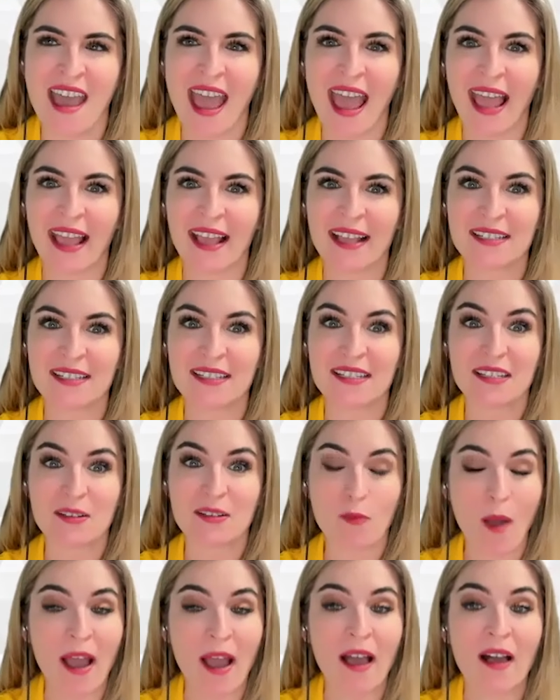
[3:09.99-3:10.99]
And
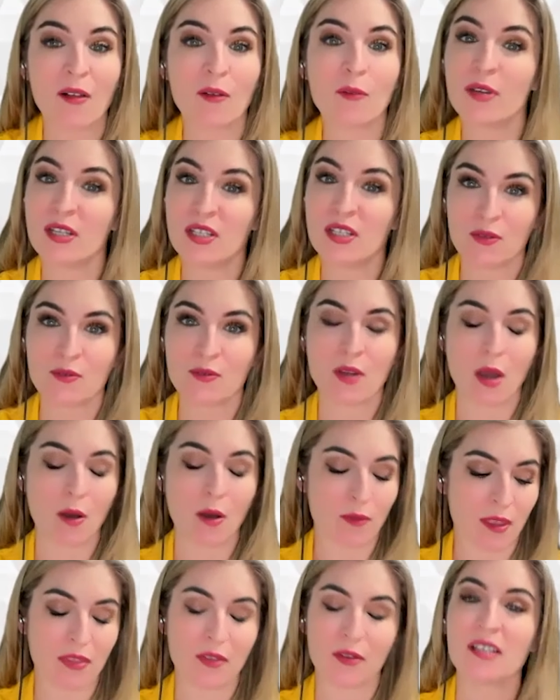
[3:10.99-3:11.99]
well, we do know
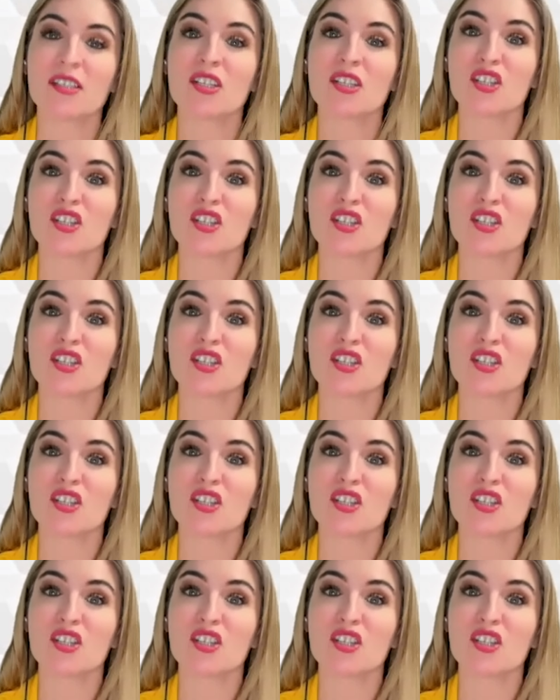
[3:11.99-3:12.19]
that there is